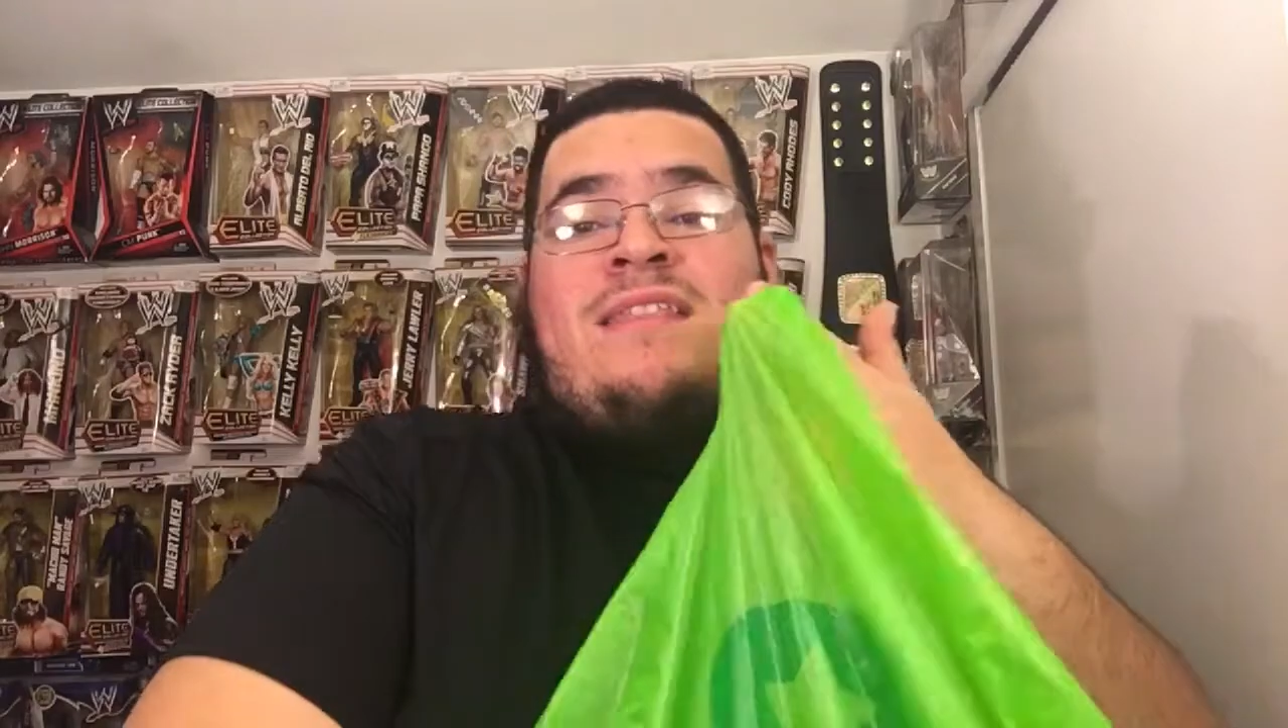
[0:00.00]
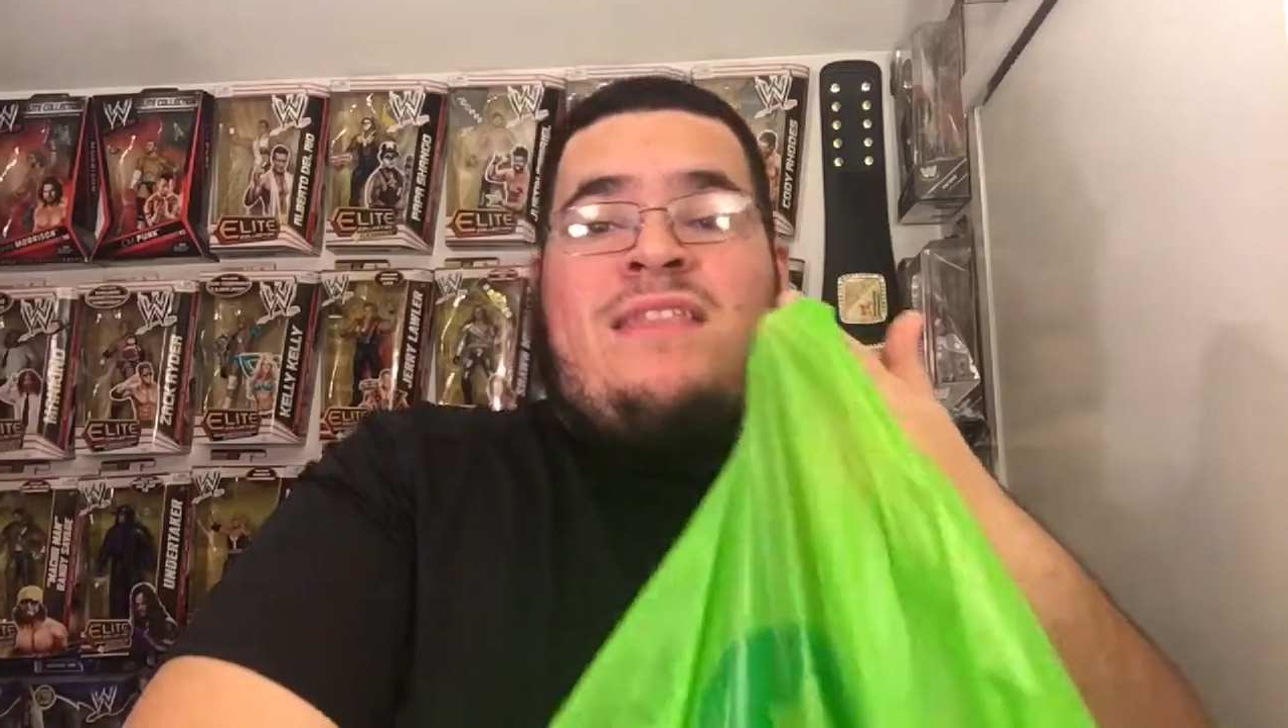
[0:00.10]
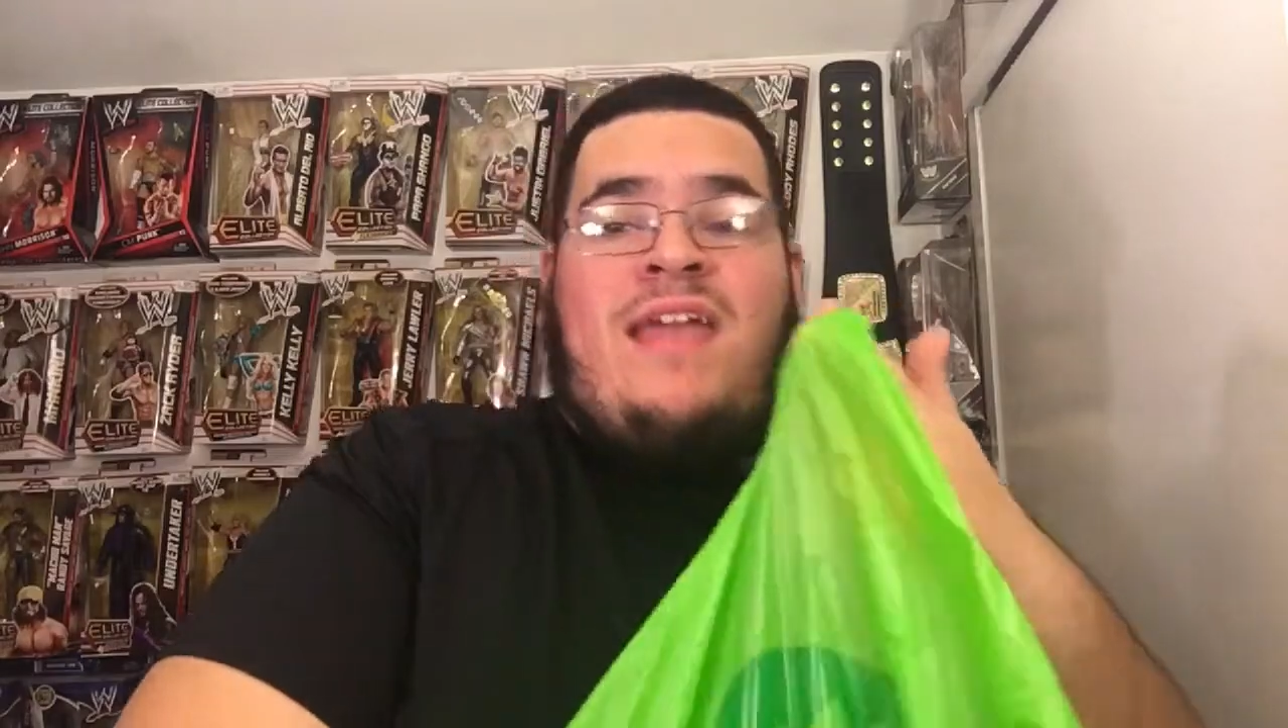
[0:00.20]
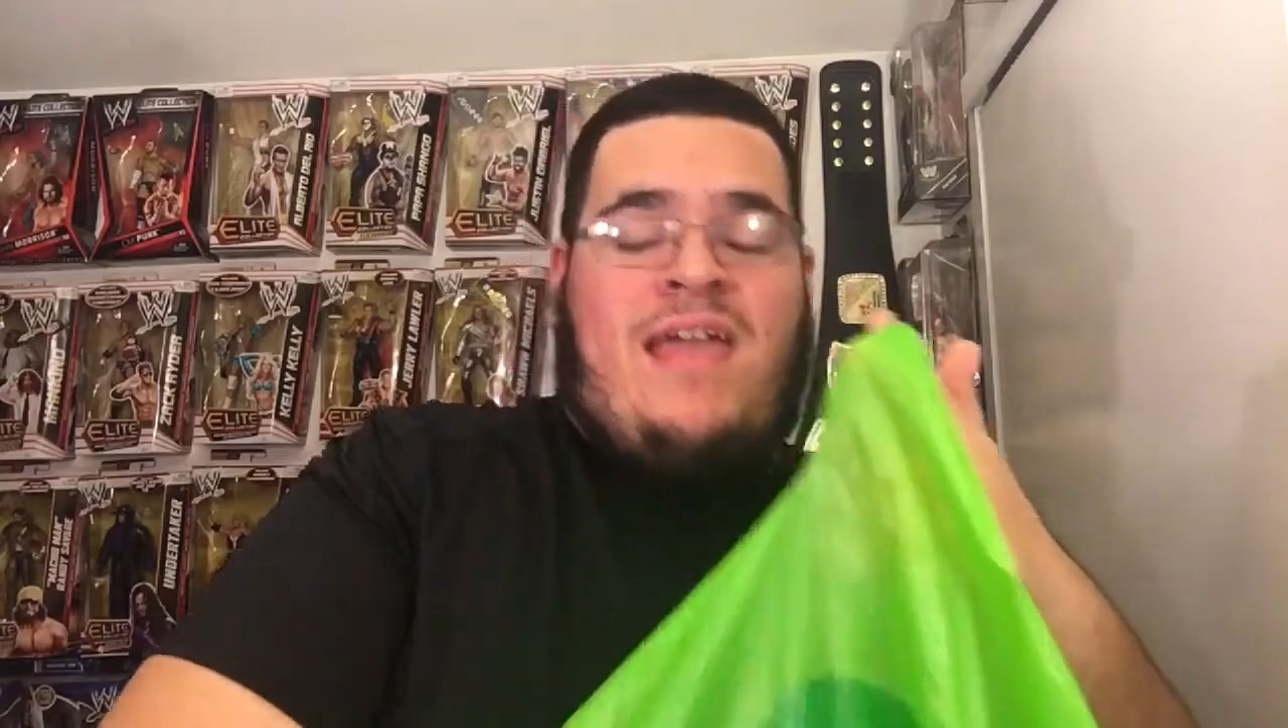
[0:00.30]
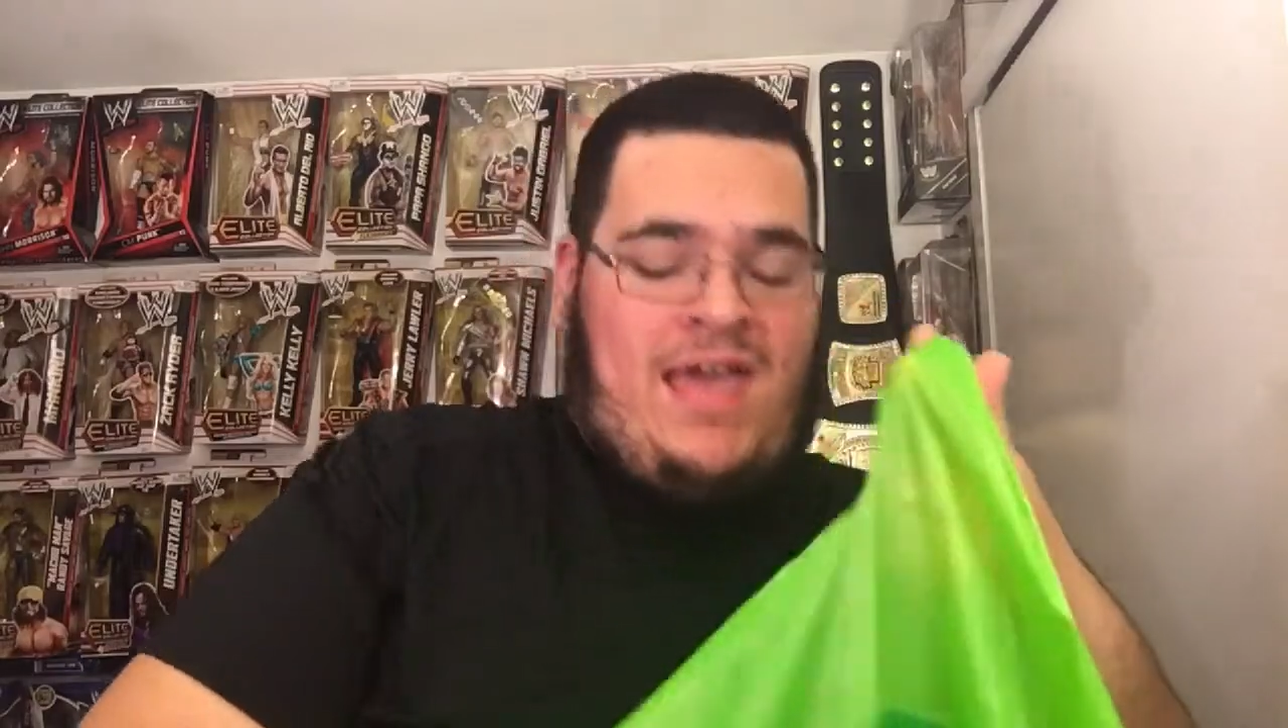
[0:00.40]

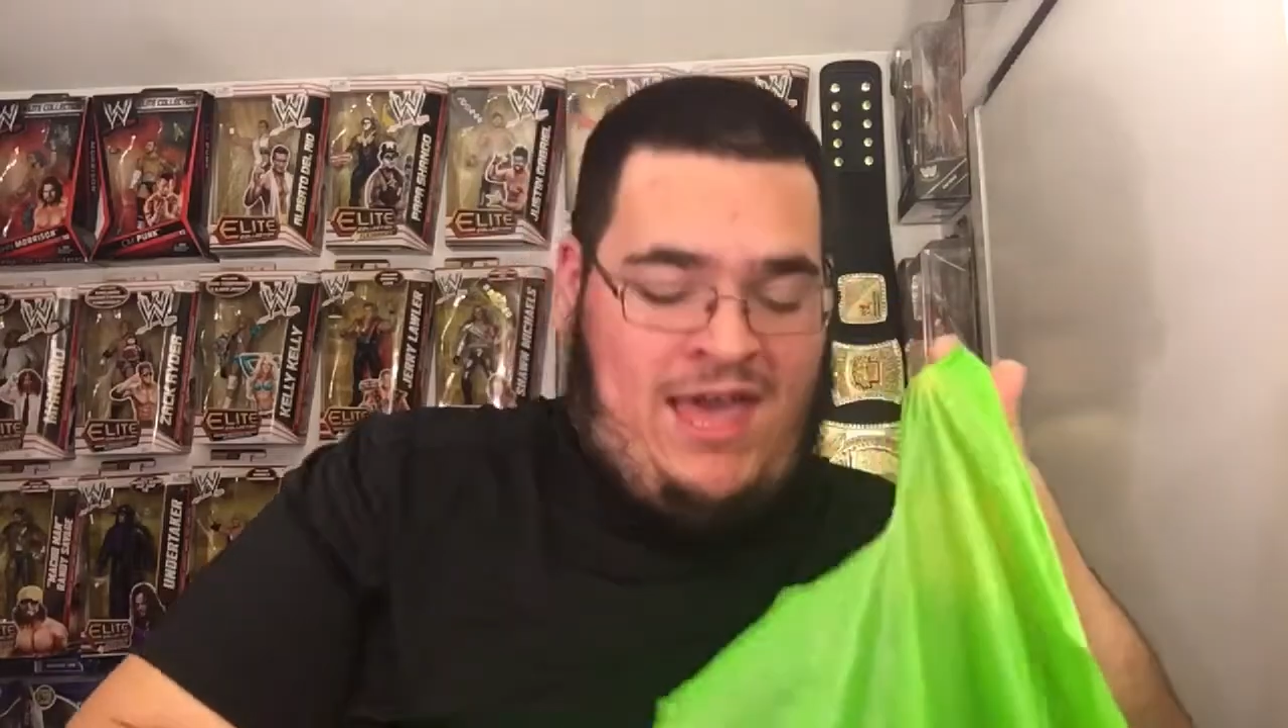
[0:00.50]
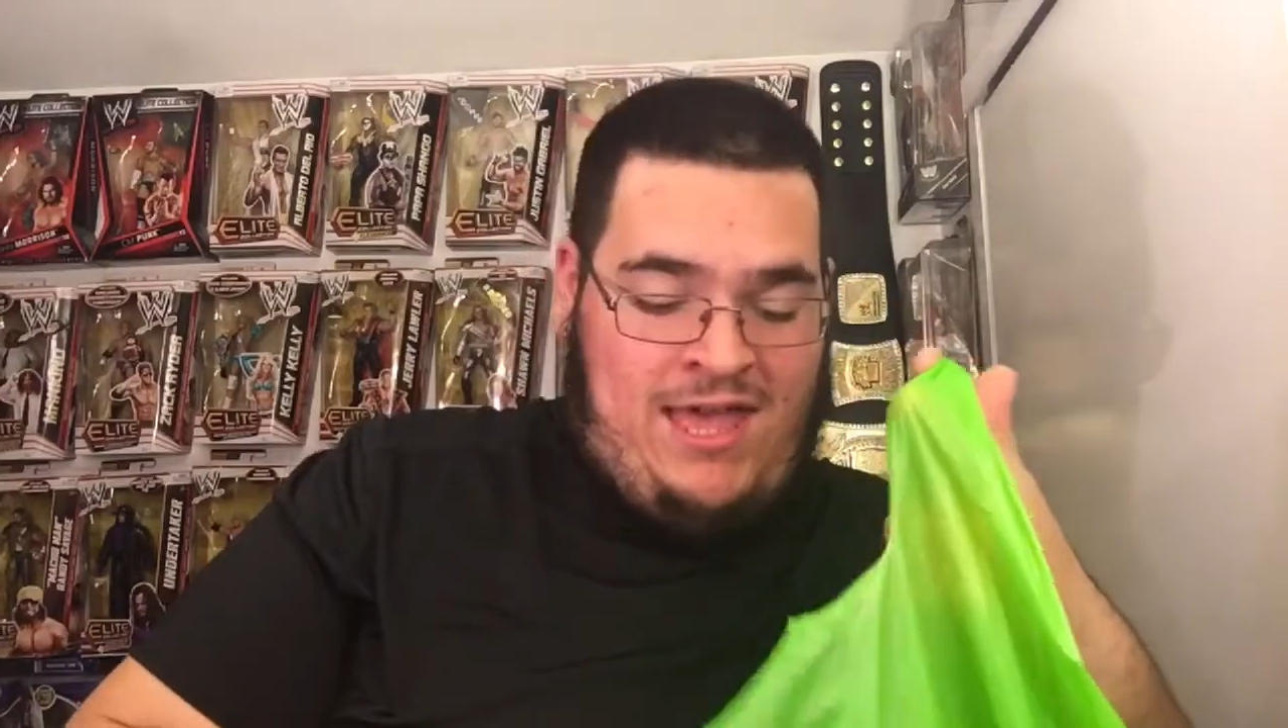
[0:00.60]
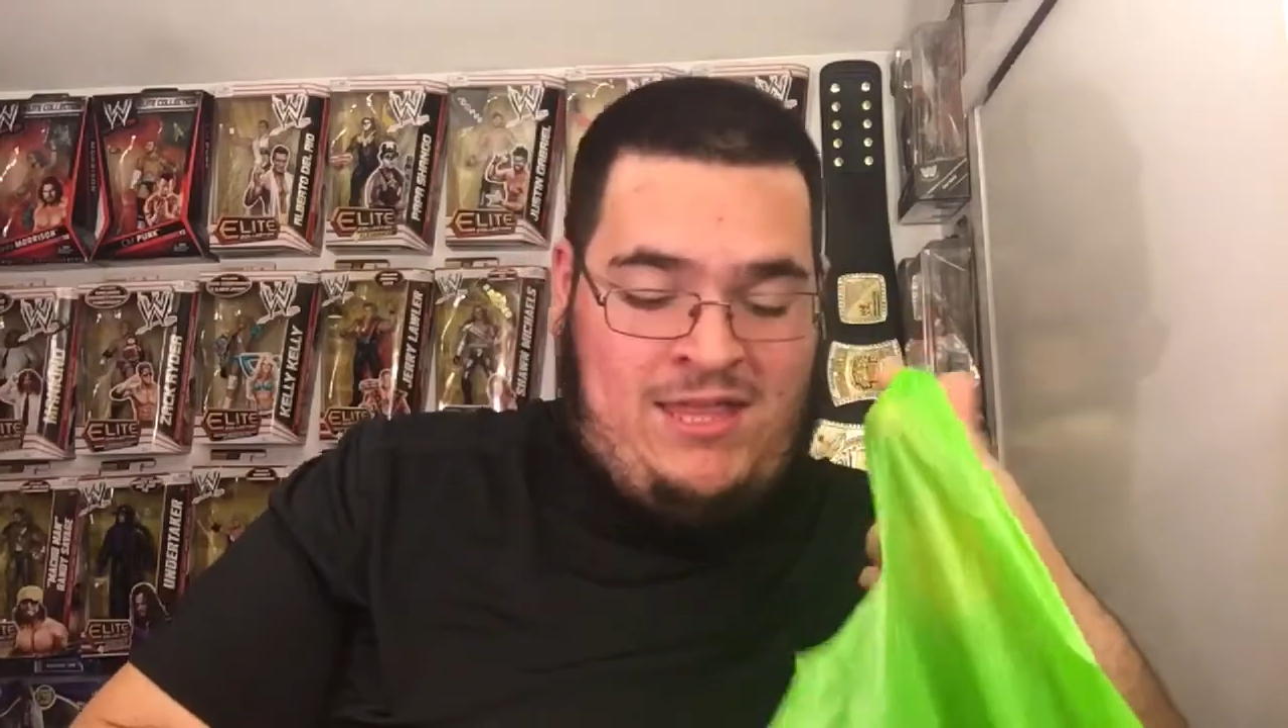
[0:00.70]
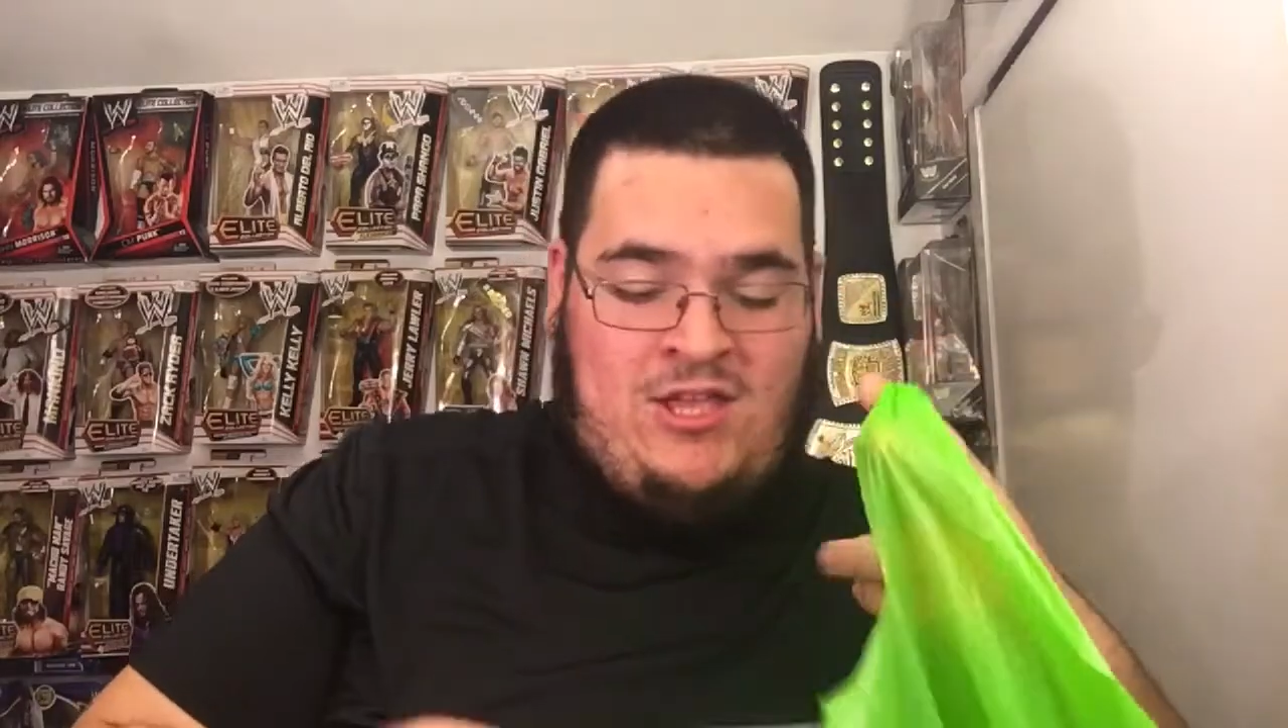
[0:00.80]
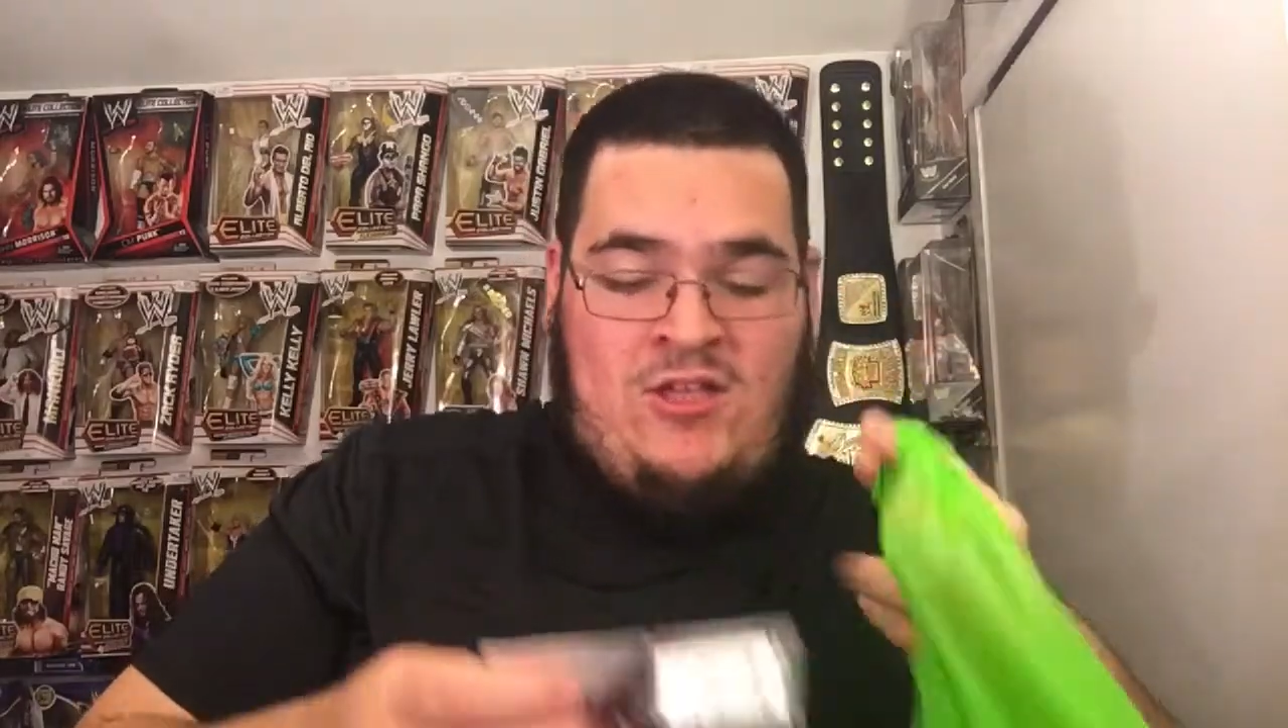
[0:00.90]
they had